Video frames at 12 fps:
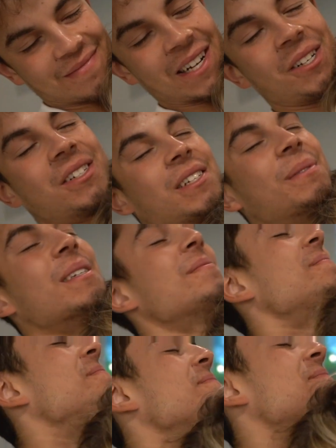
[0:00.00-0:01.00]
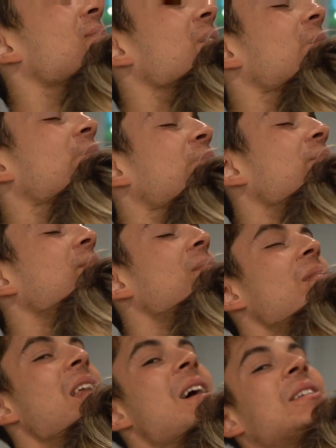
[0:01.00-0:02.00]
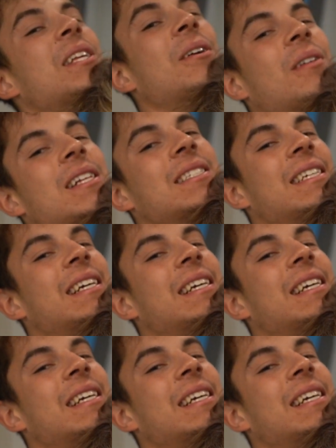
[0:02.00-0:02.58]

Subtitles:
I just look good. Mm-hmm. I was telling her last